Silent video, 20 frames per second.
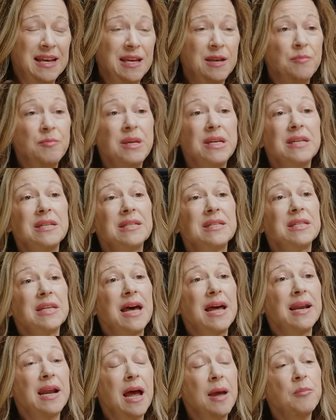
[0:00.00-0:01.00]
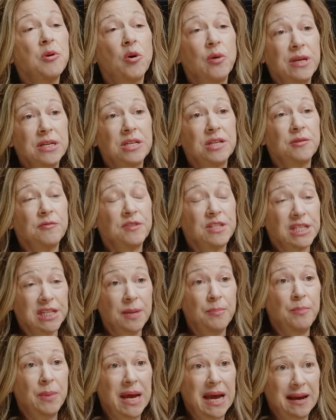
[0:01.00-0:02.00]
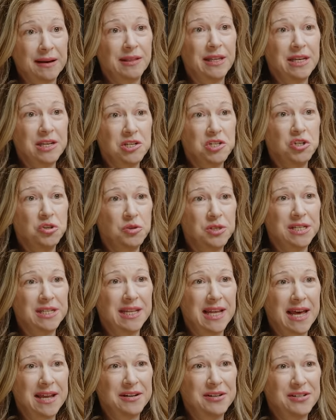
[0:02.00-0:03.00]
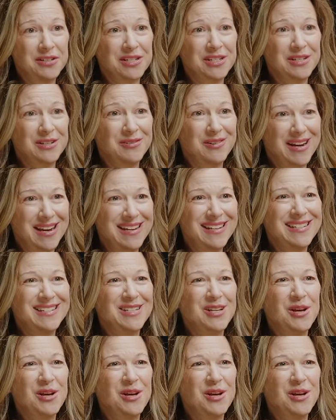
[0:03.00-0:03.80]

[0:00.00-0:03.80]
It means that I'm going to slip back, like in Chutes and Ladders, right?